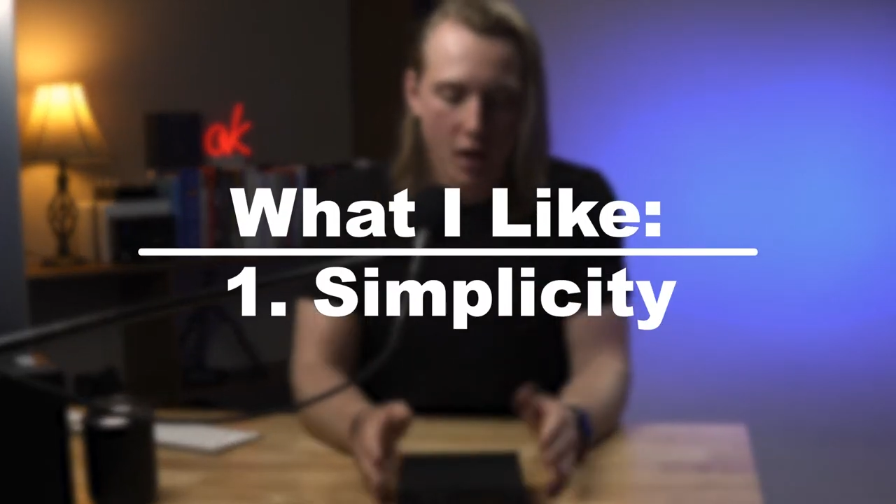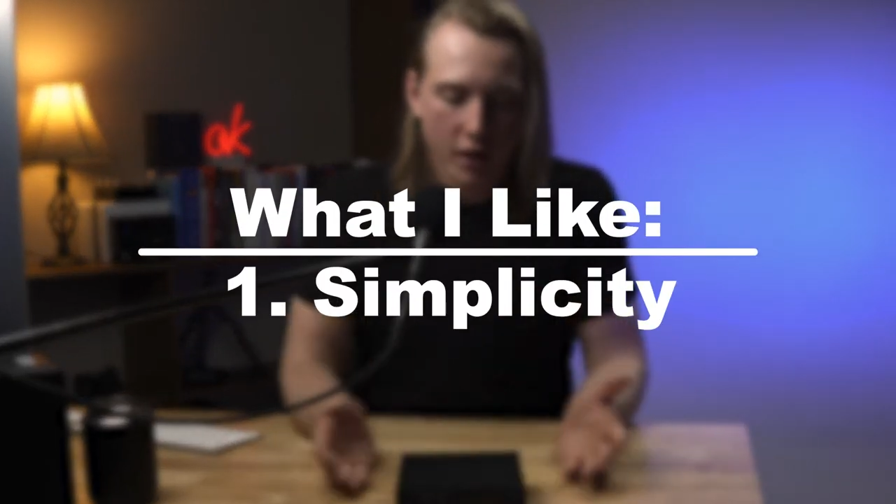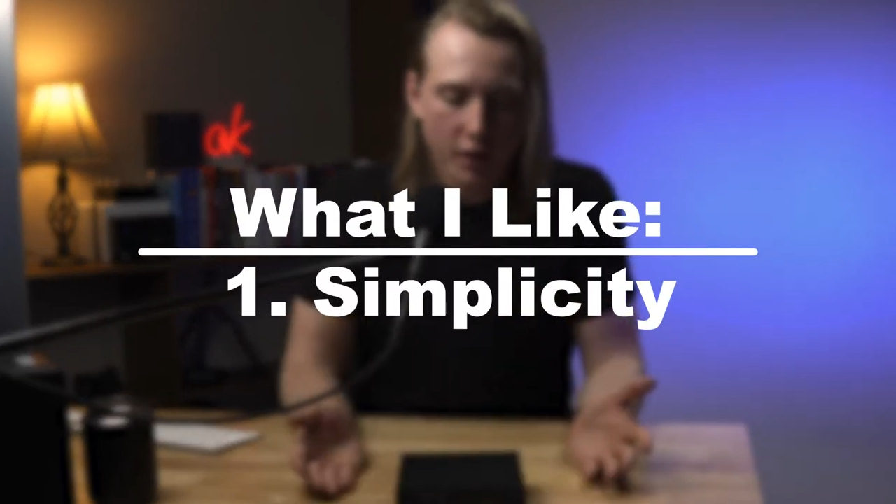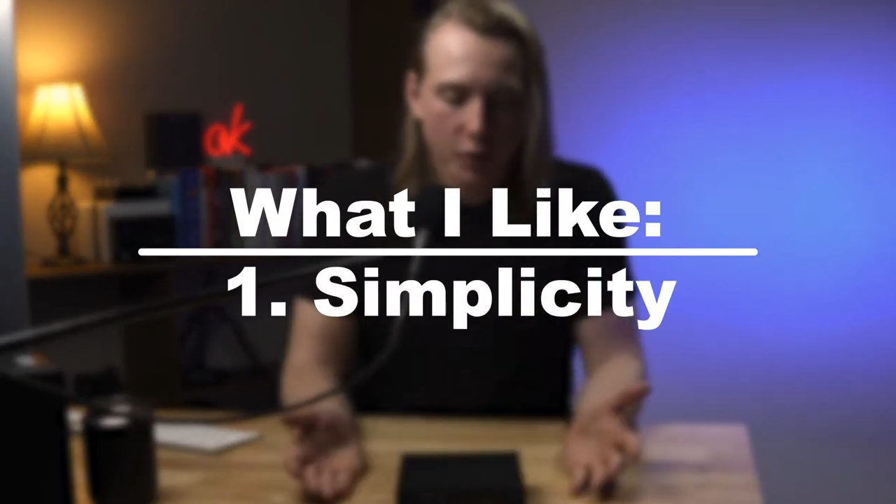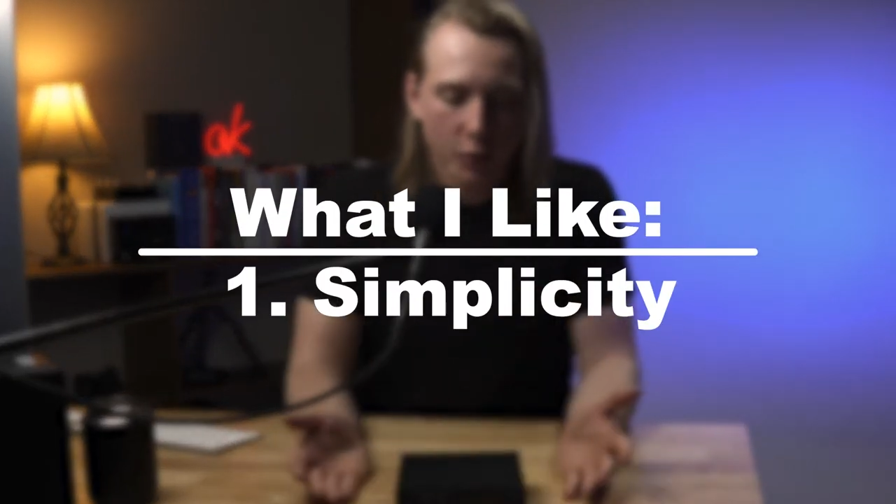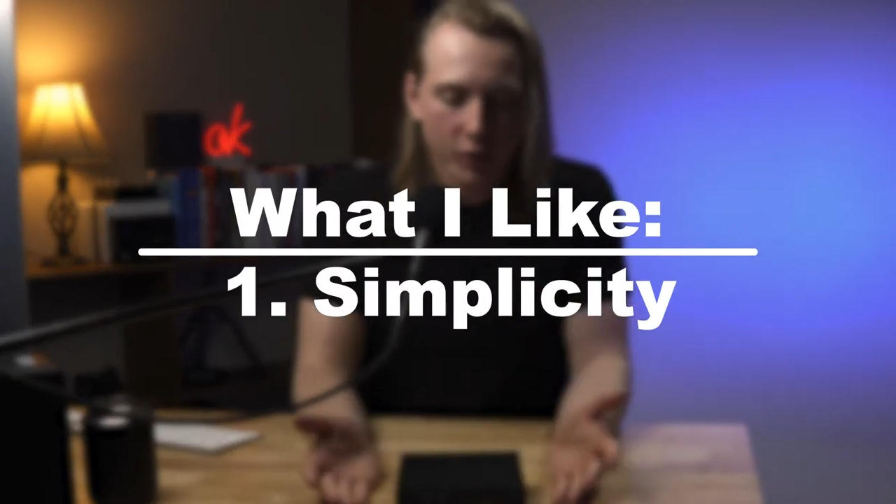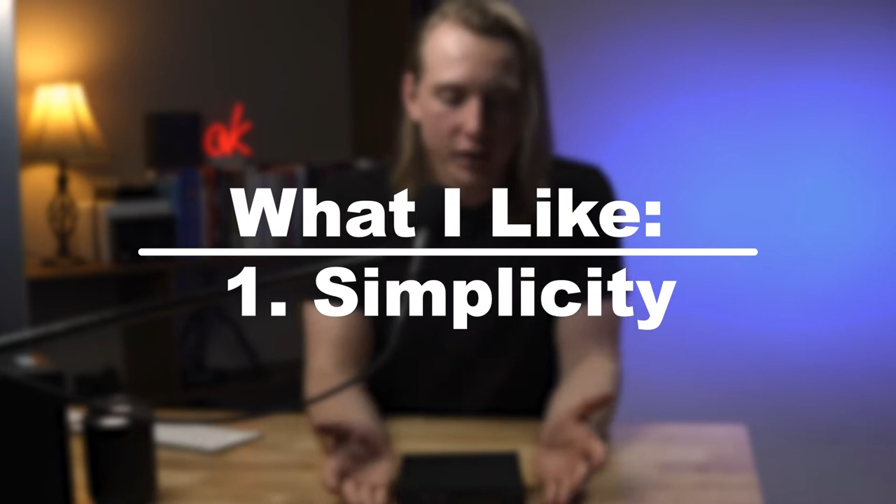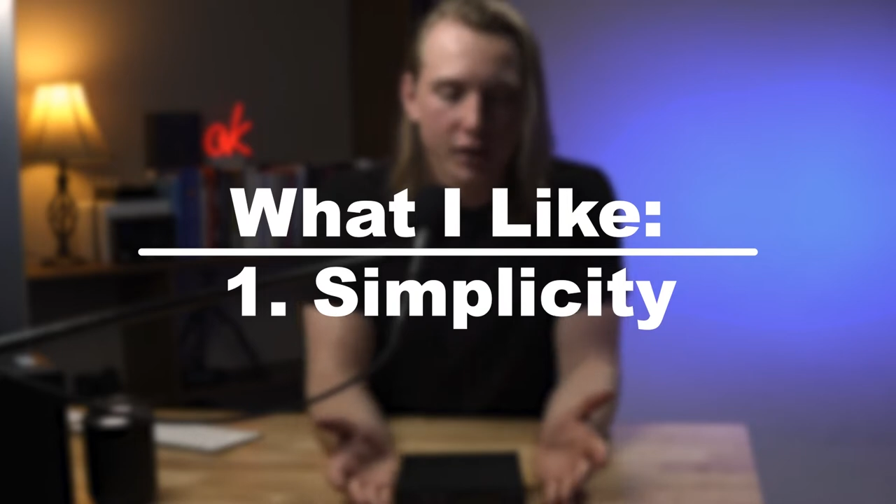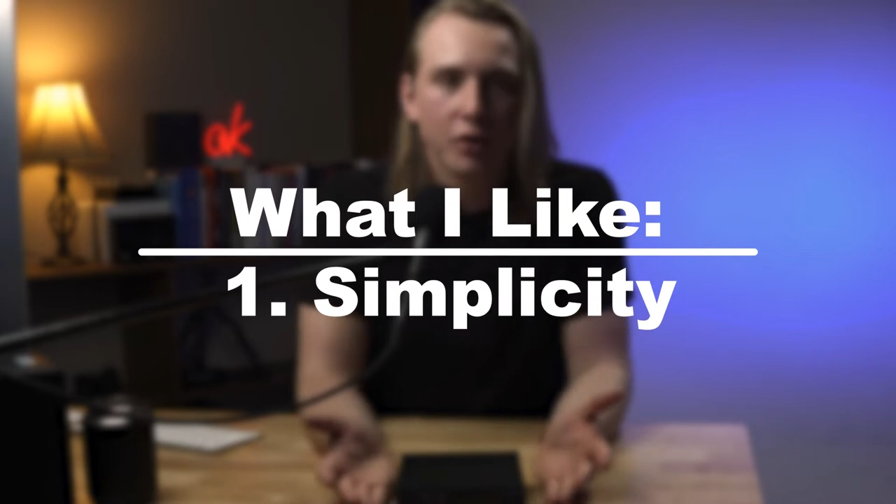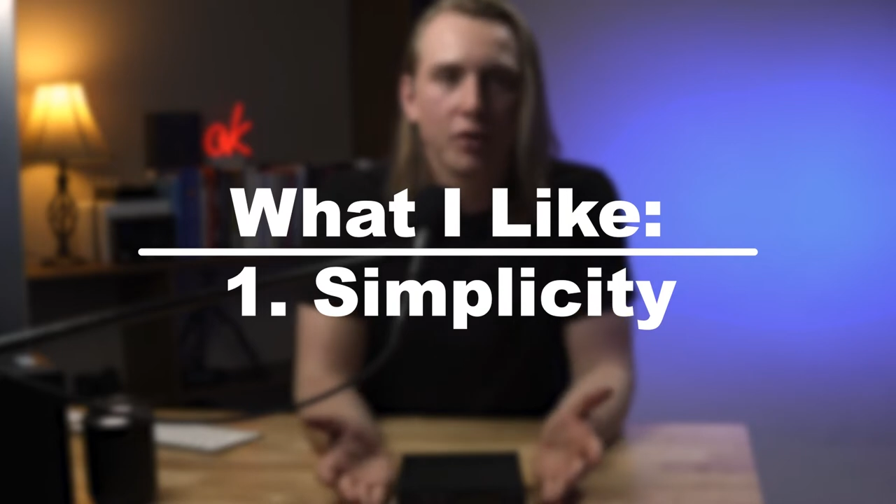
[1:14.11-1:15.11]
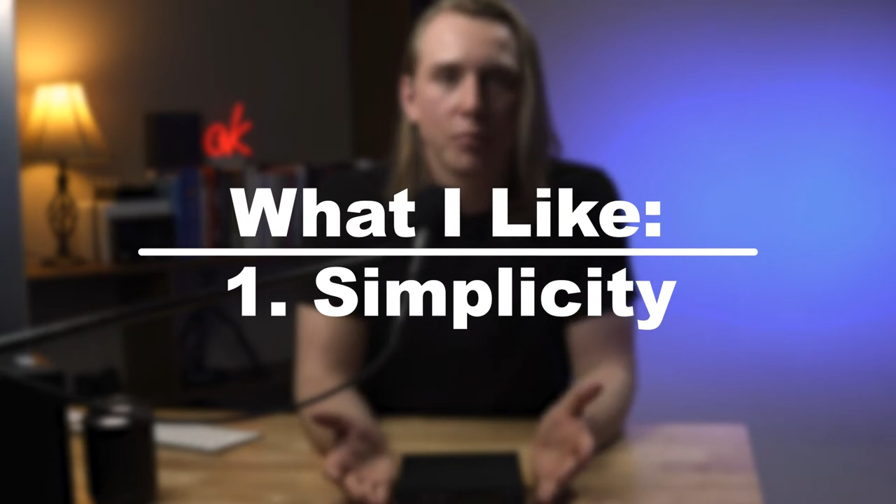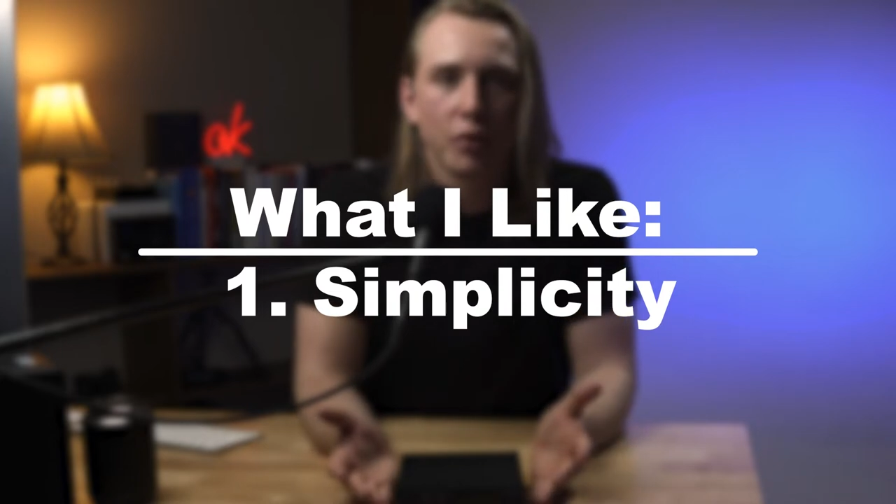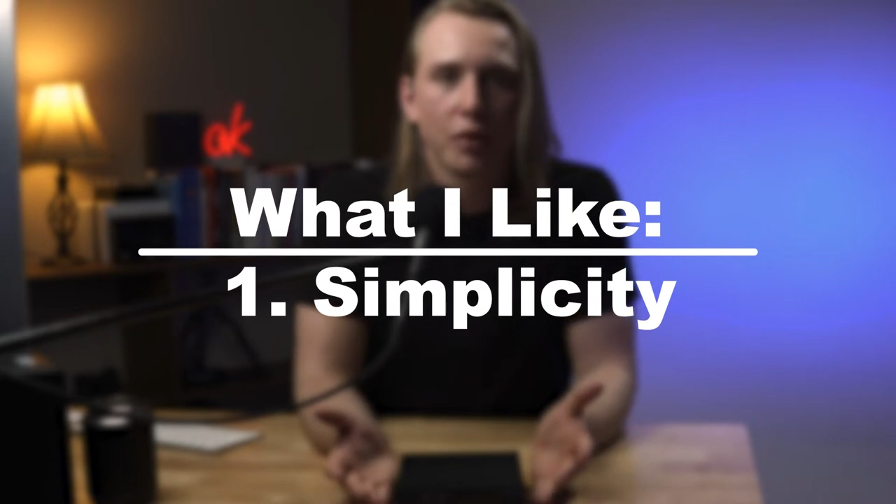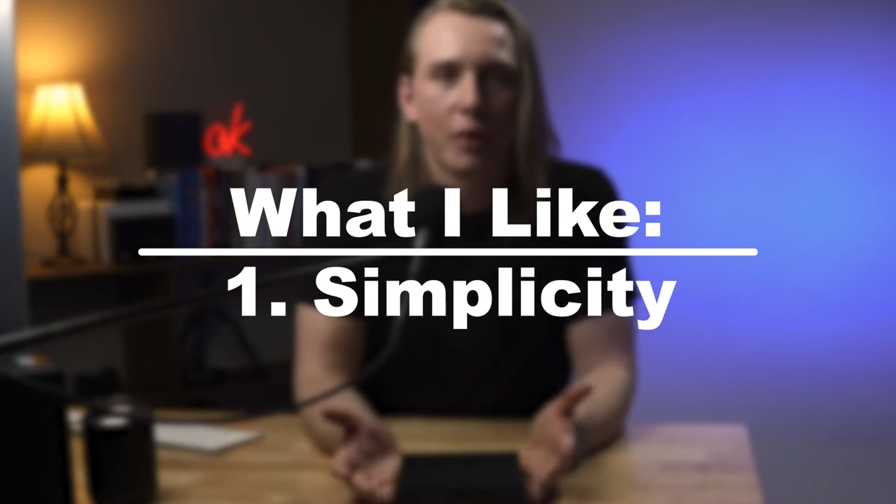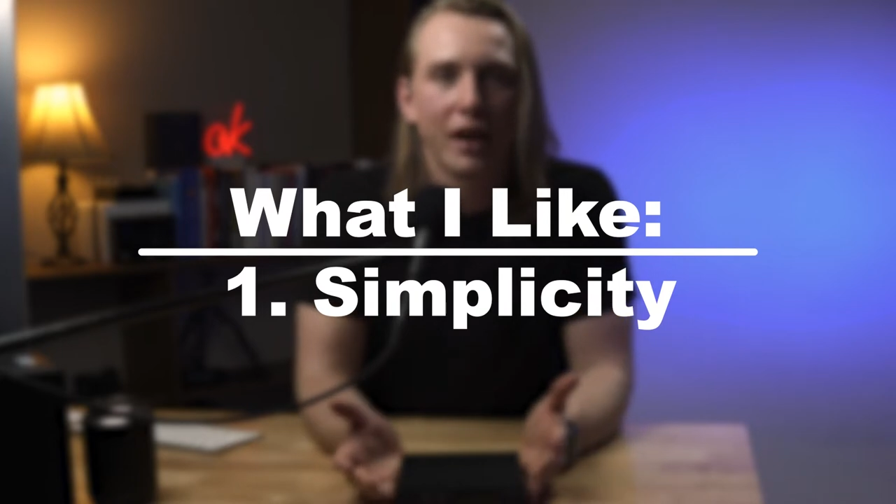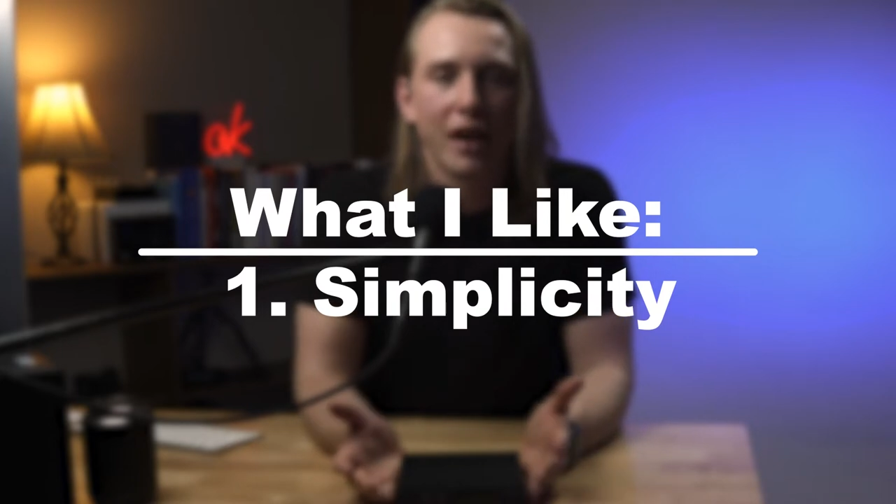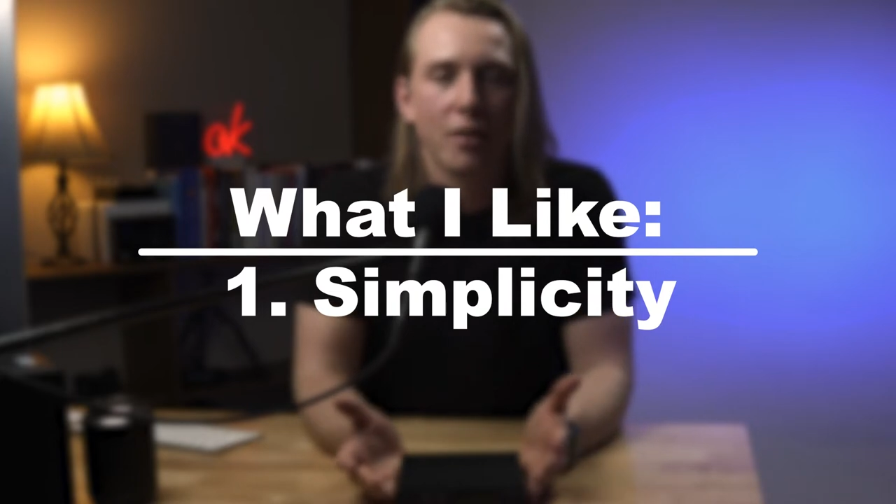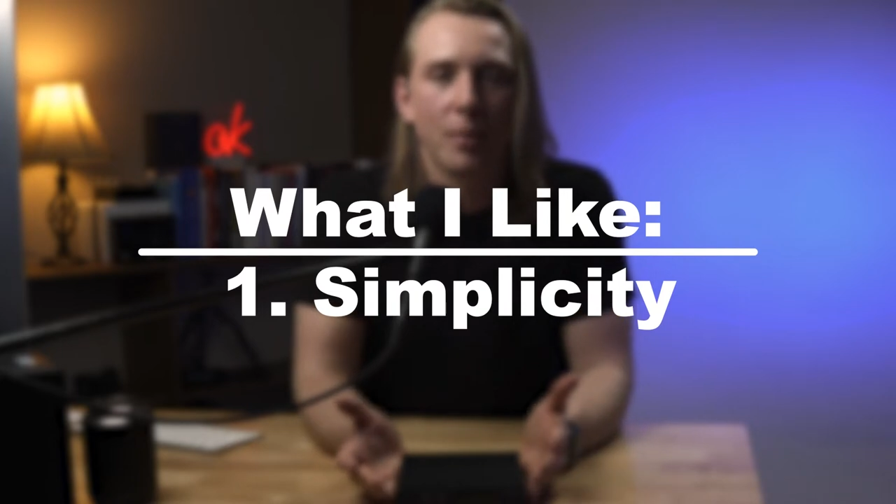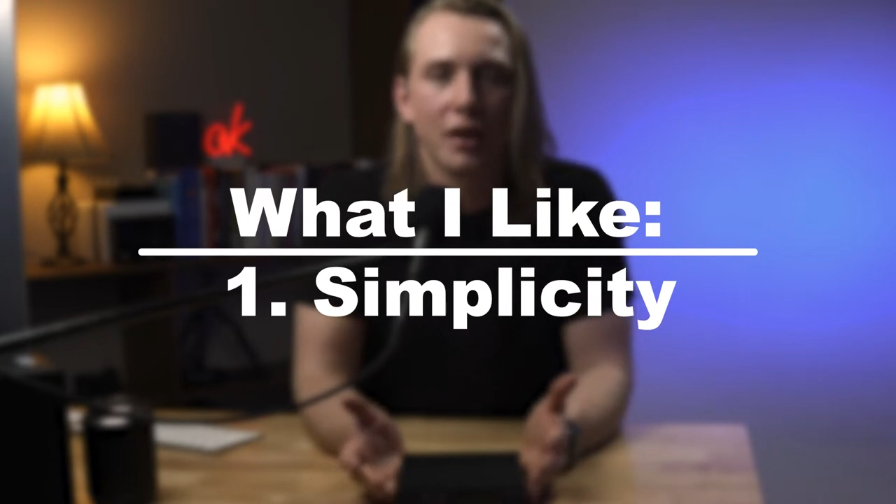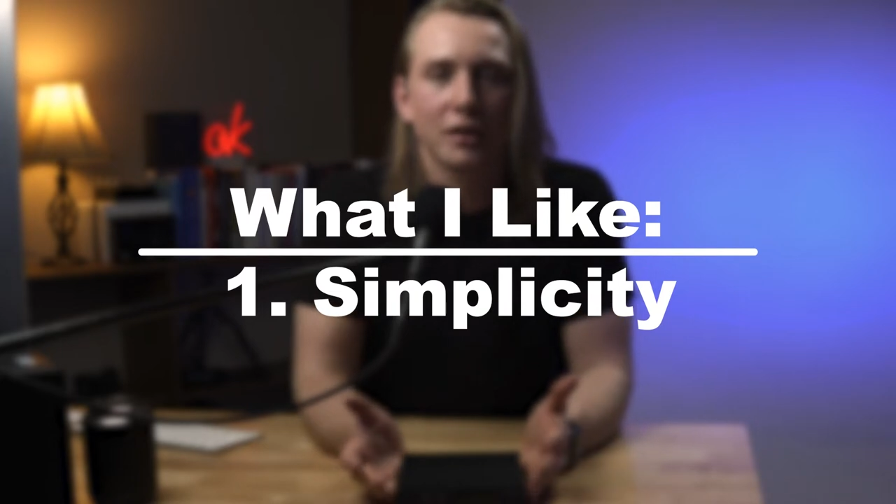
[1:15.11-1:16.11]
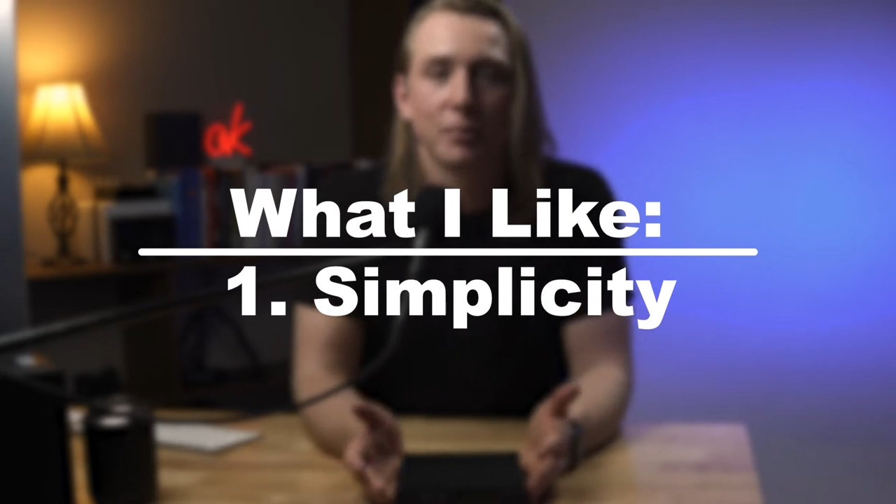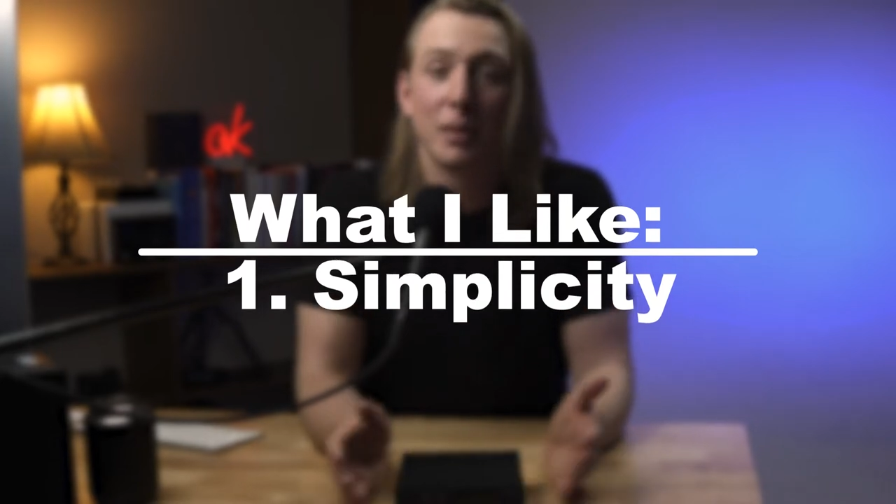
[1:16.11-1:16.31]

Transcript: You know, really, you can pull it right out of the box,